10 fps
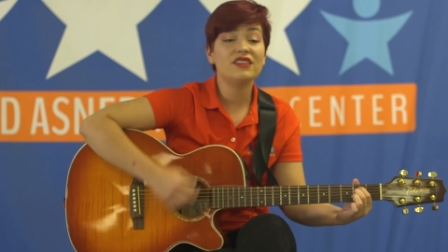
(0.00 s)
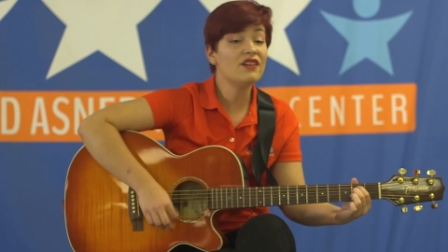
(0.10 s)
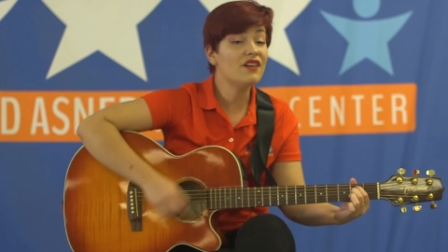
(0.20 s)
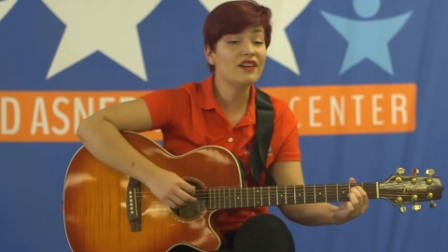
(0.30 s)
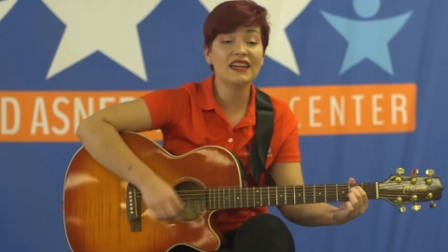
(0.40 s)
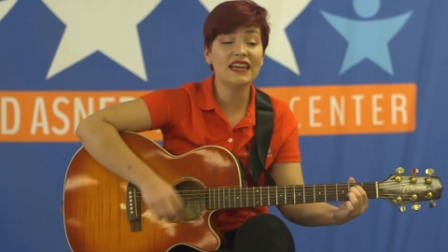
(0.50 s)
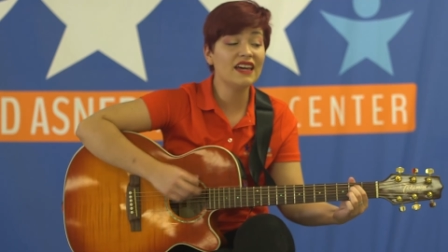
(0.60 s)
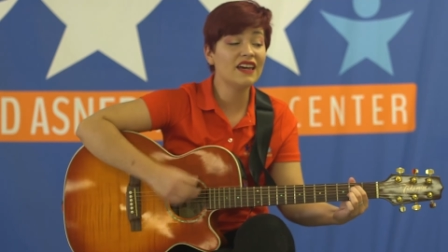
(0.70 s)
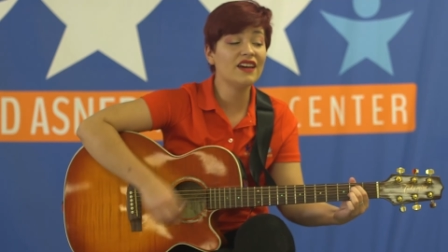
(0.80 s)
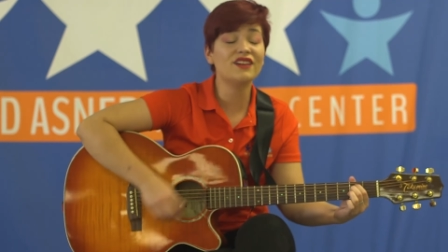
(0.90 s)
You're
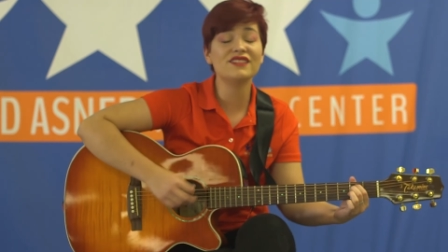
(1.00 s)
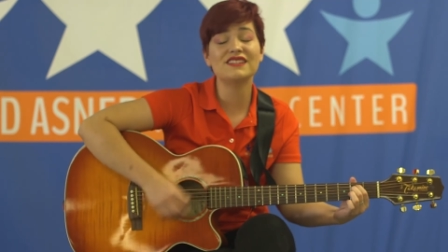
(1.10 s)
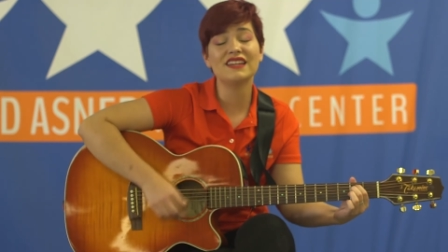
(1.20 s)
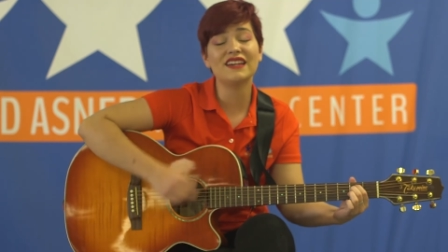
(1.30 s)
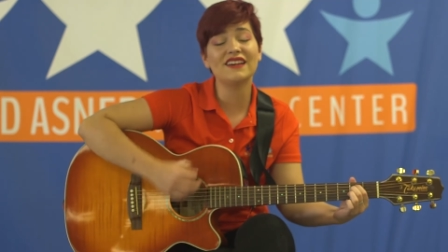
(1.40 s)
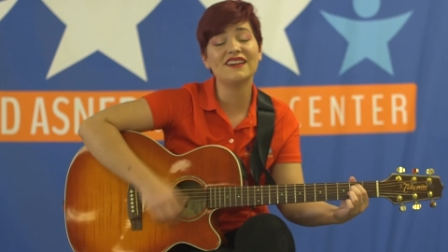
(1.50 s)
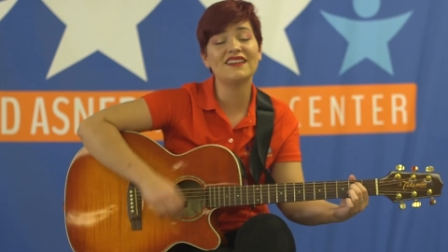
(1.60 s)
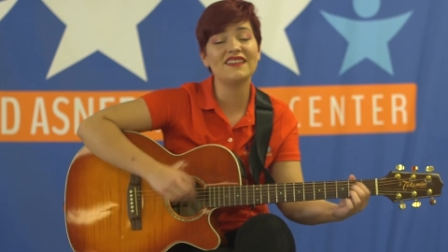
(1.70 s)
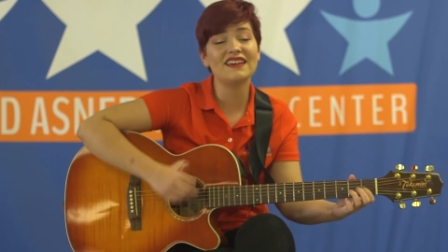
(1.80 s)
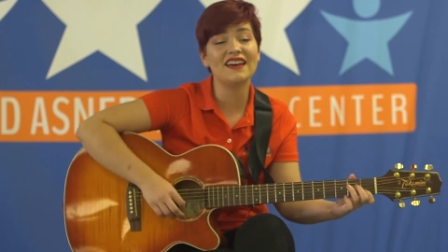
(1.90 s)
here
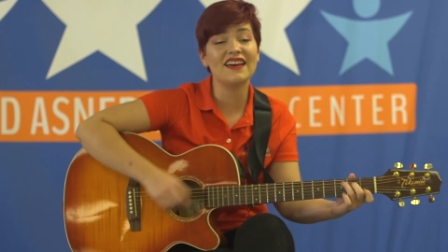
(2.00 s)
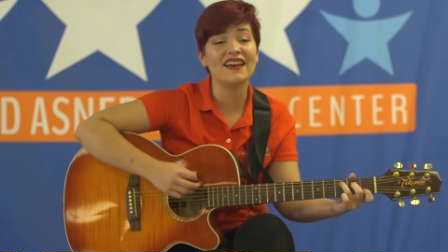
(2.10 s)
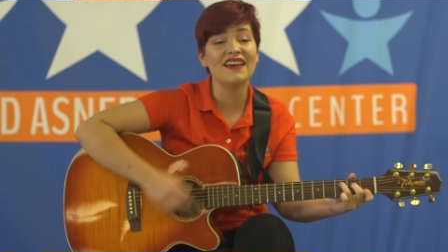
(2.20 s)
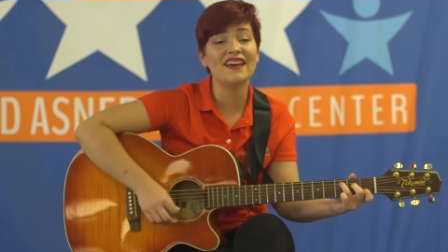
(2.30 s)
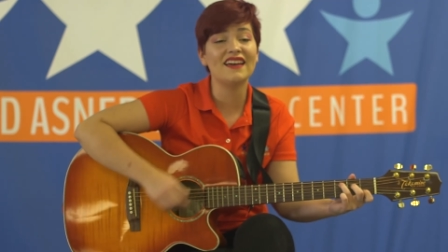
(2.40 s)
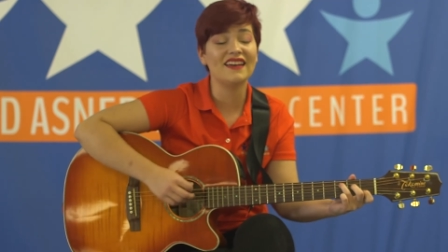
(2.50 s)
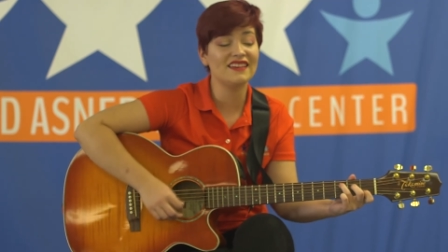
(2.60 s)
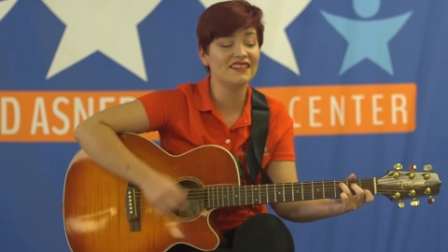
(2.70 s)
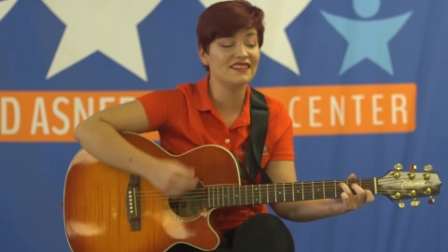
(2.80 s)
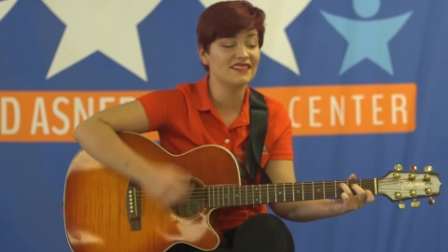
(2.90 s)
till the
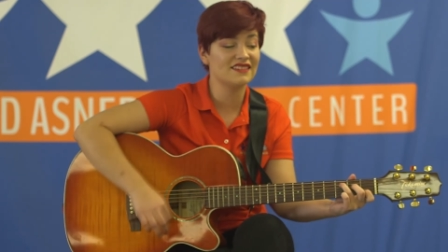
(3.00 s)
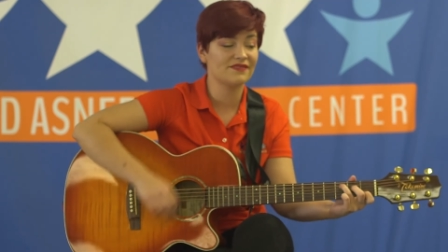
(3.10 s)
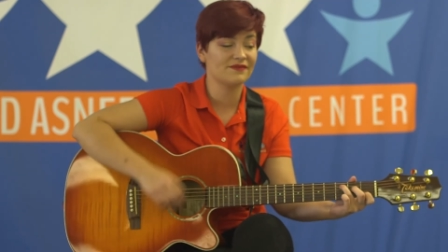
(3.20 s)
end.